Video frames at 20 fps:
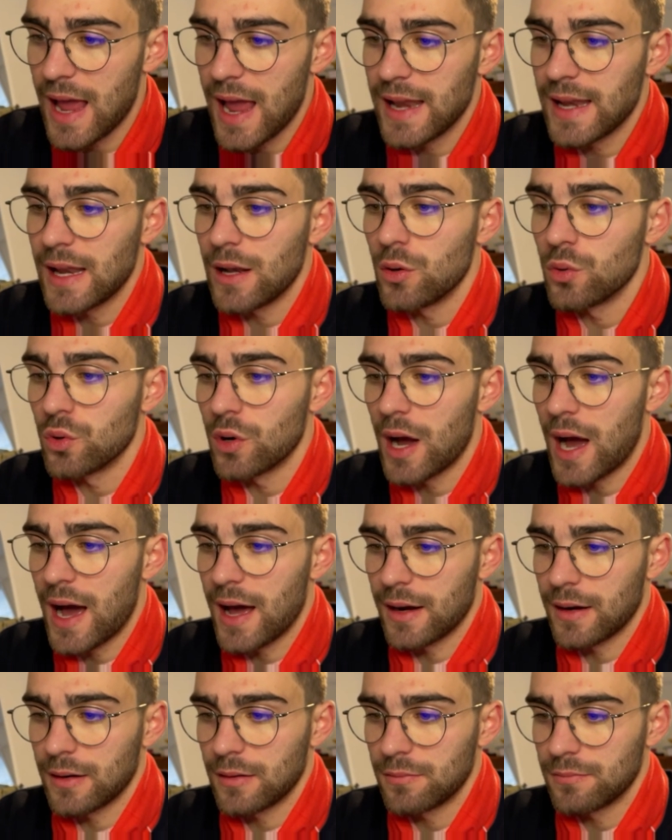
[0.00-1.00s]
en el
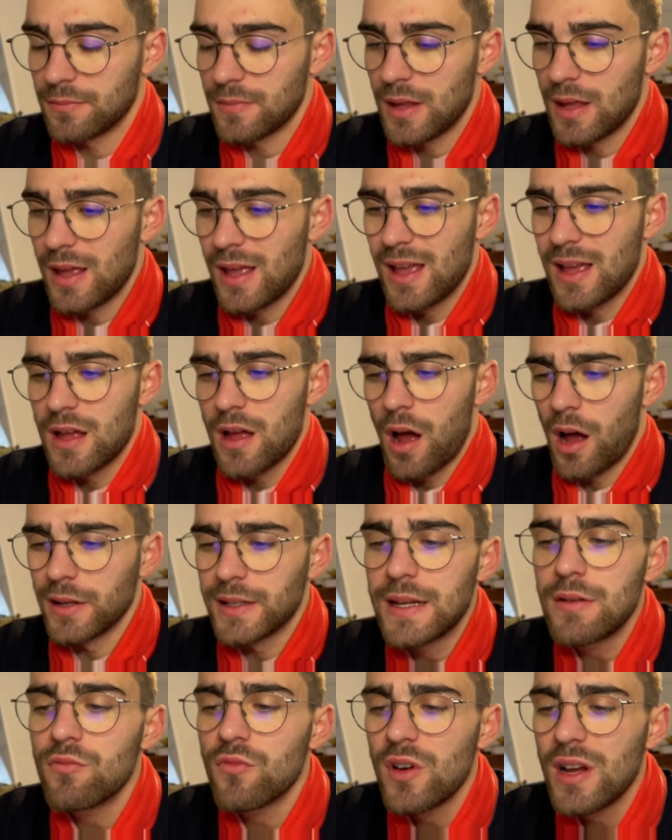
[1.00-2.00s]
lugar. I
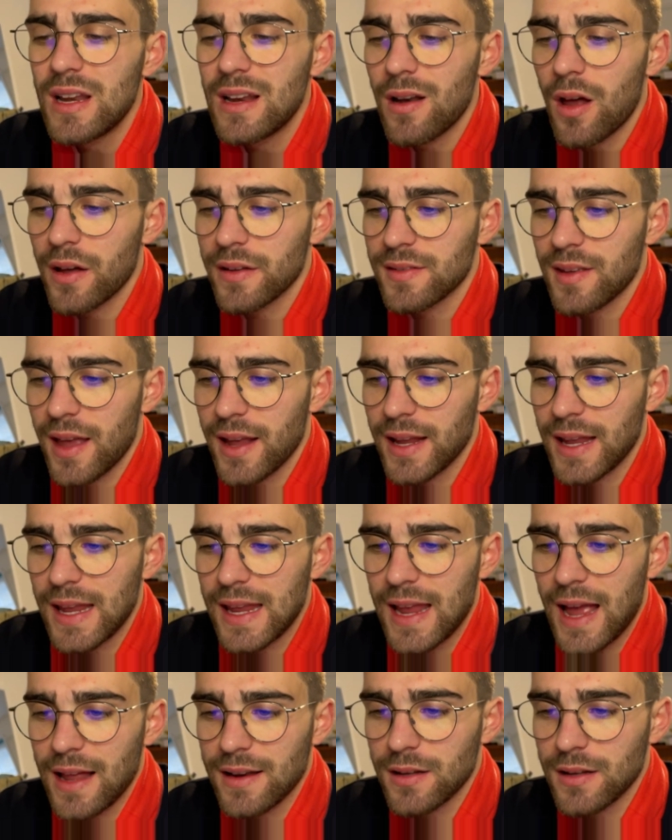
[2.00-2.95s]
didn't really like saying he had